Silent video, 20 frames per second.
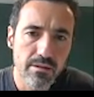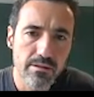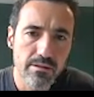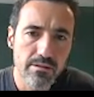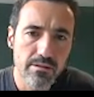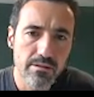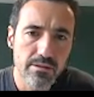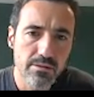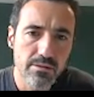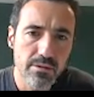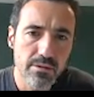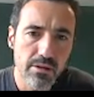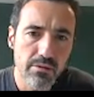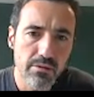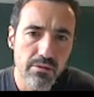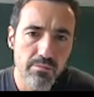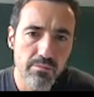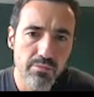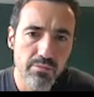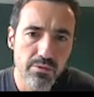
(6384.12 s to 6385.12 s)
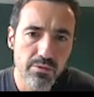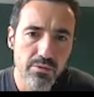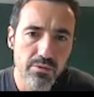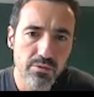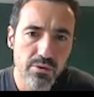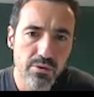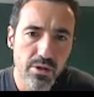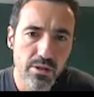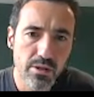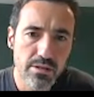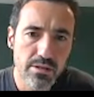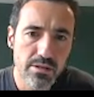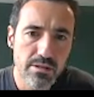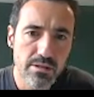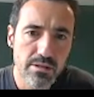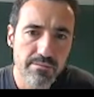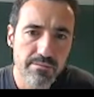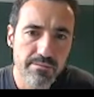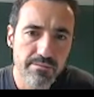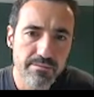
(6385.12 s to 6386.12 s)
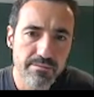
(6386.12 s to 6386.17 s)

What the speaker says: so now I put two dots,